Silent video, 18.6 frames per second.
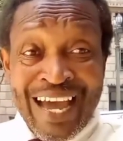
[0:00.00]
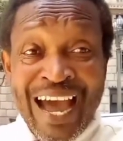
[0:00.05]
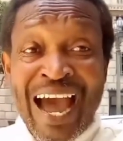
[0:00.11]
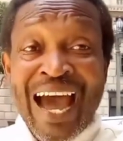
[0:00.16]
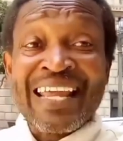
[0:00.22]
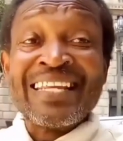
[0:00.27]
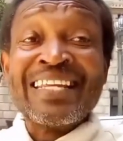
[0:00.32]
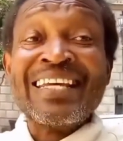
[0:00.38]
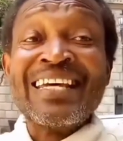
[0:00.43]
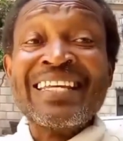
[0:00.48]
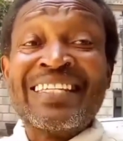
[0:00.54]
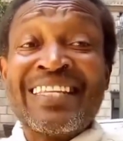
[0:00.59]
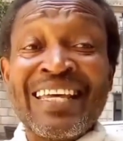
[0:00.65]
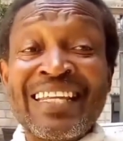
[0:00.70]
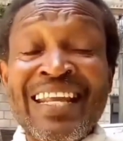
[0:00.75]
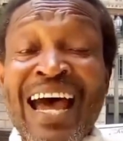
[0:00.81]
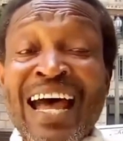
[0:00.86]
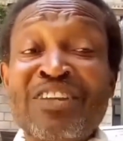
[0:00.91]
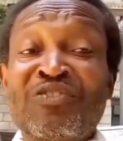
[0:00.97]
and
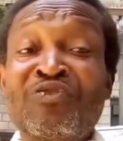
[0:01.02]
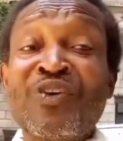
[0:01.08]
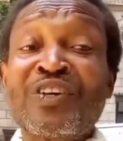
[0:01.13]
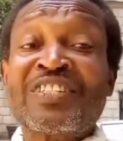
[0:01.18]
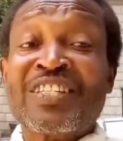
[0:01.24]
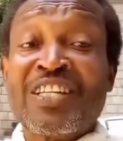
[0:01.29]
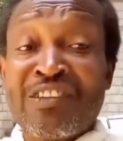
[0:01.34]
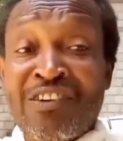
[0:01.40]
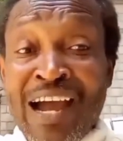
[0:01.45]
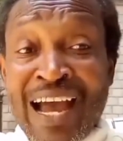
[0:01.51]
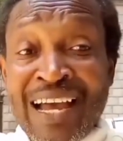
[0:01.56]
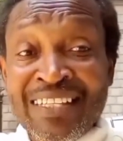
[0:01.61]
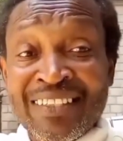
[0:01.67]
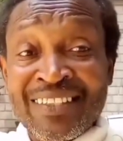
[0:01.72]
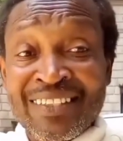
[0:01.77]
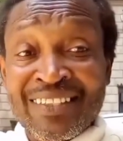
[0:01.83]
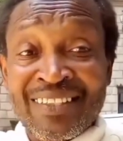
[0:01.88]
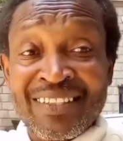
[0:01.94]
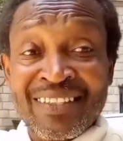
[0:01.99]
eating at
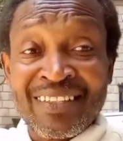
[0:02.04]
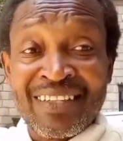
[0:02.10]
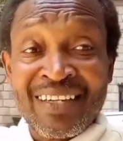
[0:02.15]
restaurants,